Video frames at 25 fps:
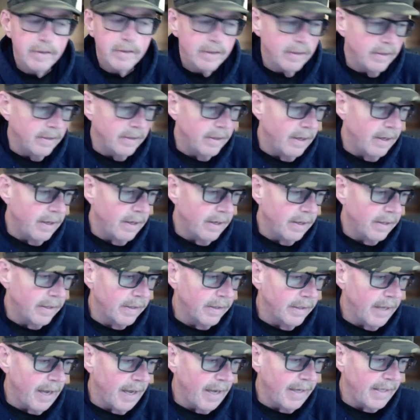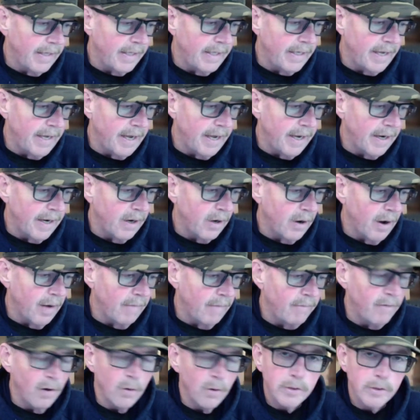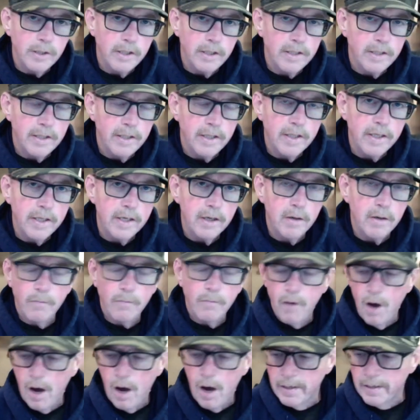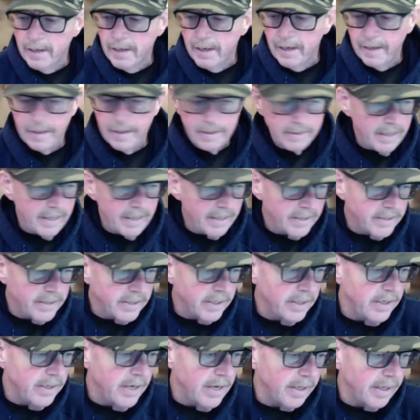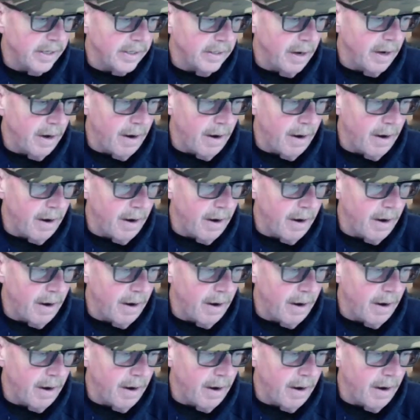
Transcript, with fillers: Uh, K E A R F O T T Kearfott. At, uh, thanks to Nick.